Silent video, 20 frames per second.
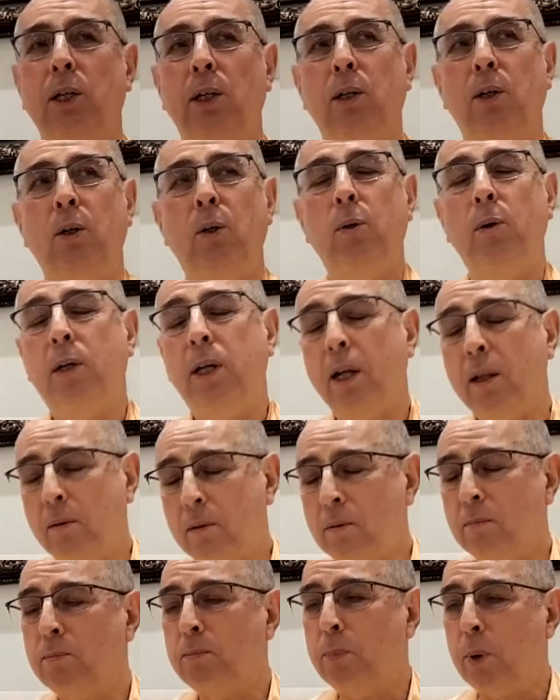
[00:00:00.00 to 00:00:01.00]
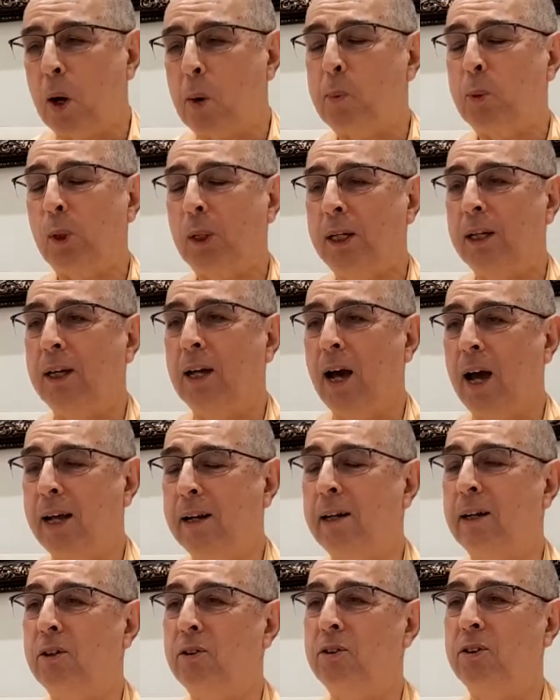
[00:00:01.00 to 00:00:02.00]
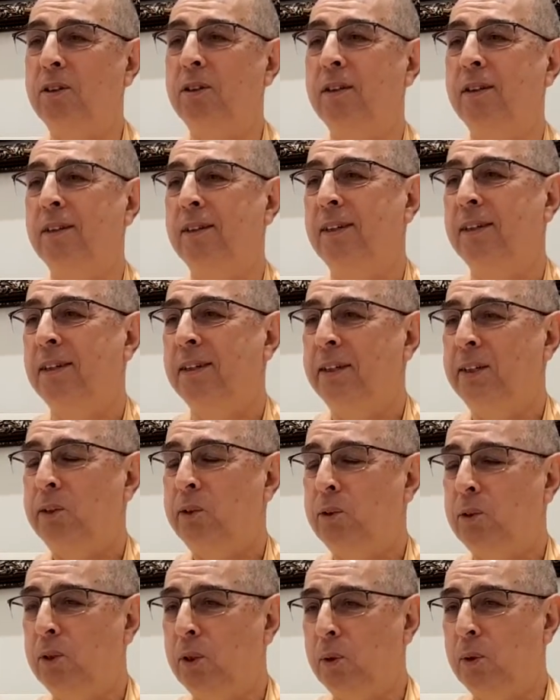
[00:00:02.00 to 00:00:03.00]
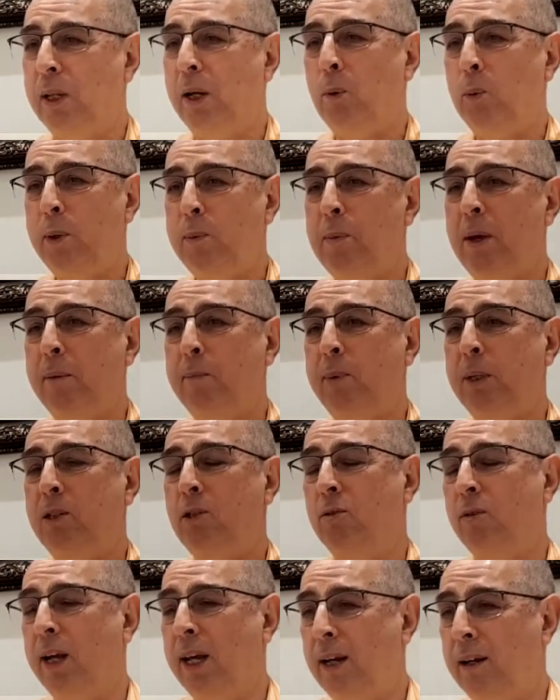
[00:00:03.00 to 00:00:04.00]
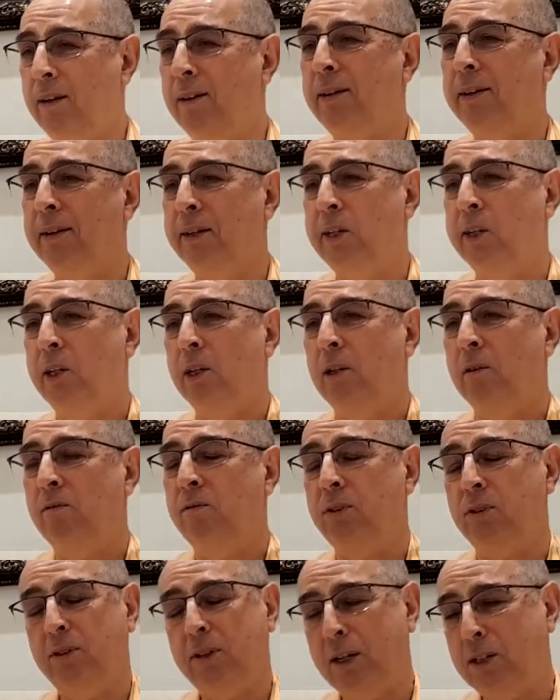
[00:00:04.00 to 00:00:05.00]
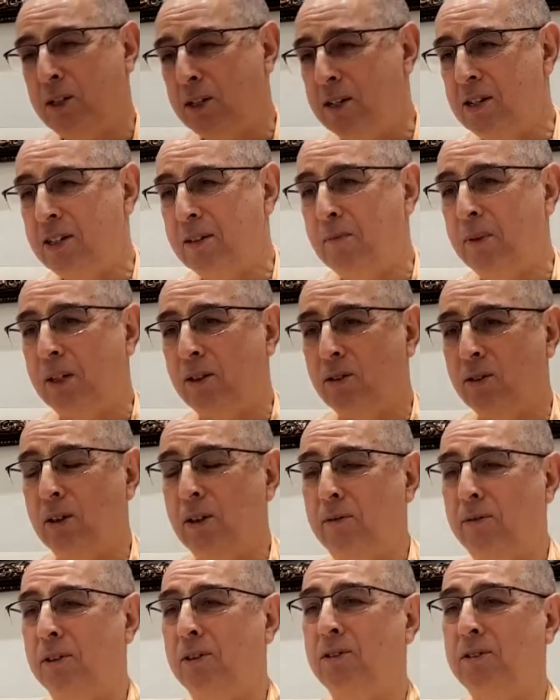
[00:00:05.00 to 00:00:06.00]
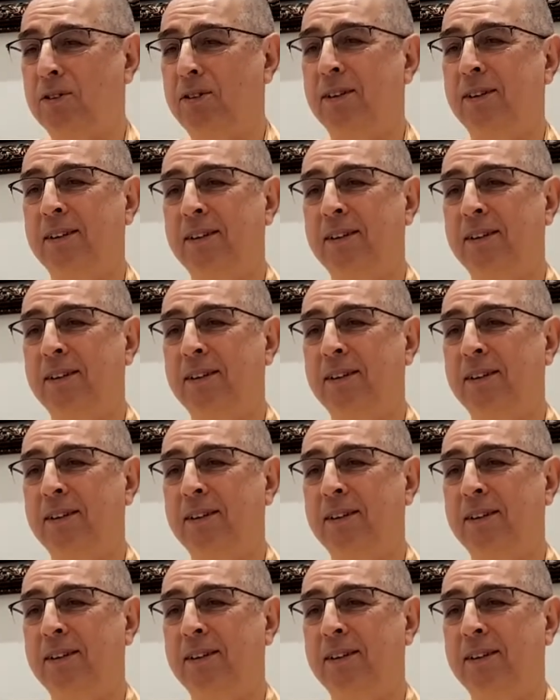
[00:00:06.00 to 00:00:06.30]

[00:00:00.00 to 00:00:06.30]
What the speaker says: who can properly guide us so that we may be trained for such intimate service,